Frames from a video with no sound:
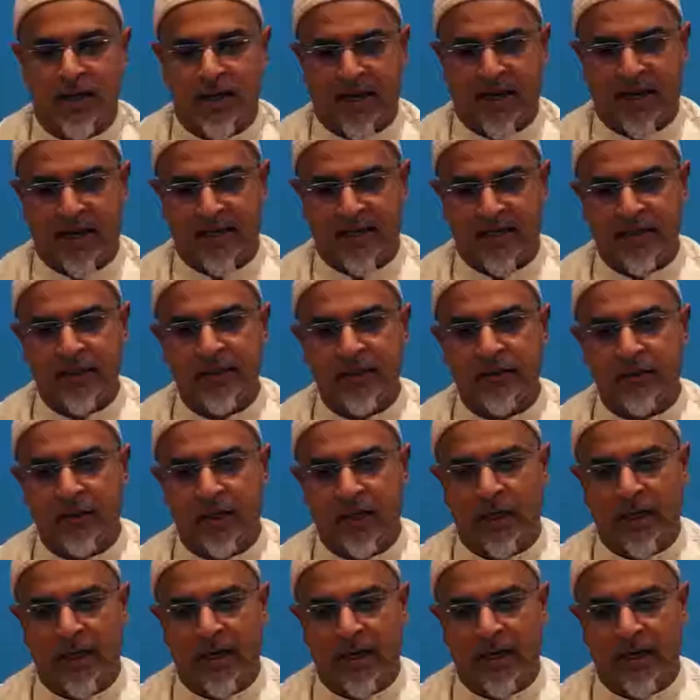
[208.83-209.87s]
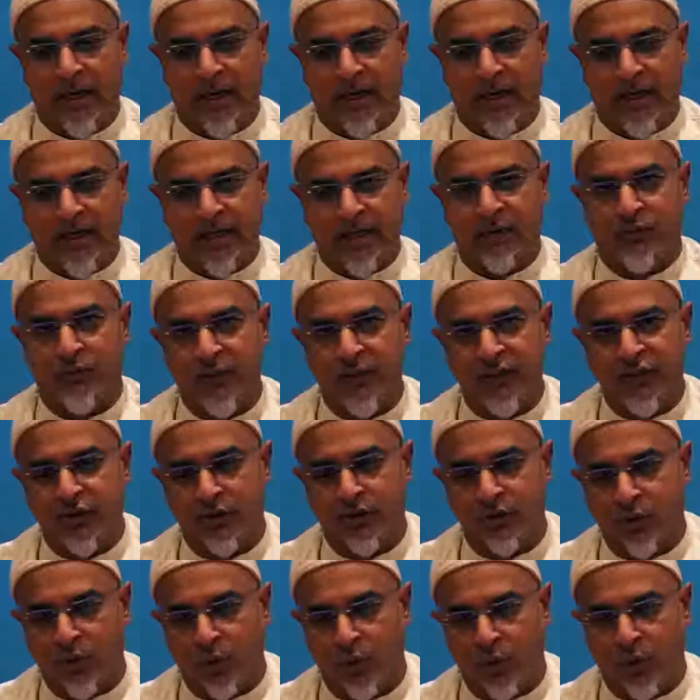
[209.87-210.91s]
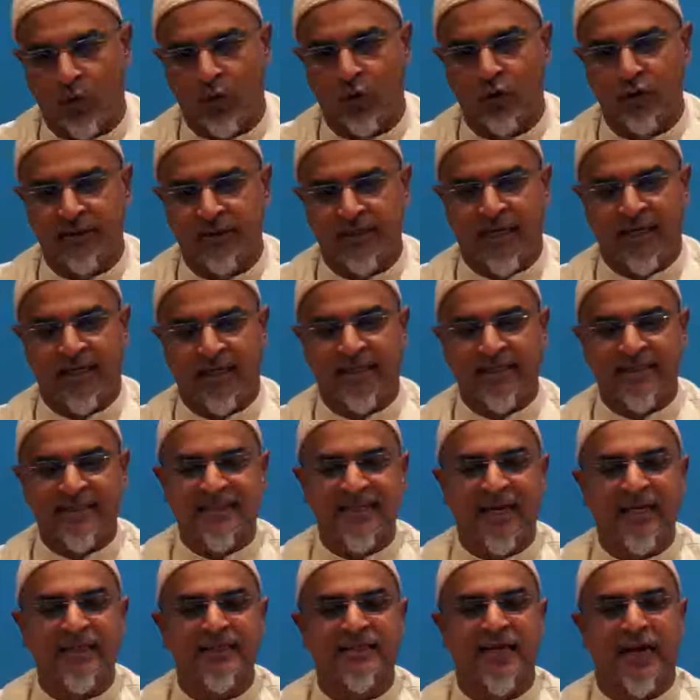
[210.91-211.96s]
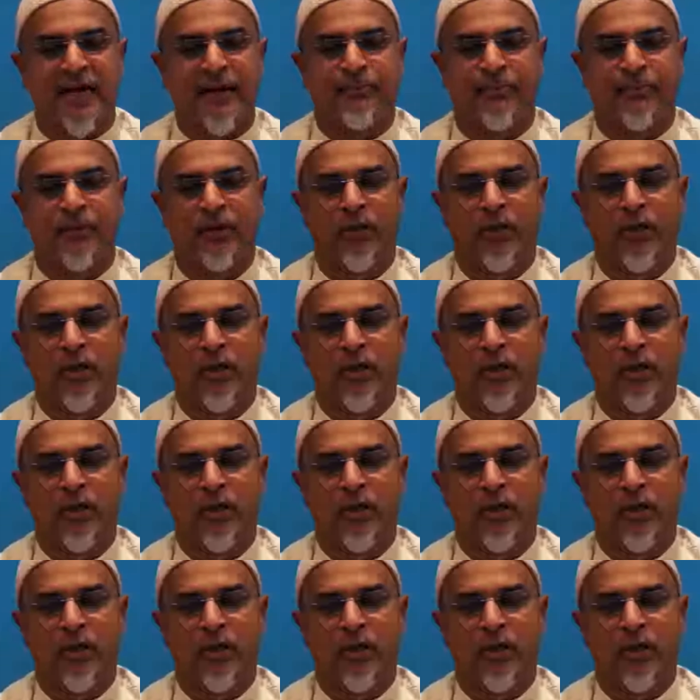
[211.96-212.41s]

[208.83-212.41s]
in a region called Gaziantep,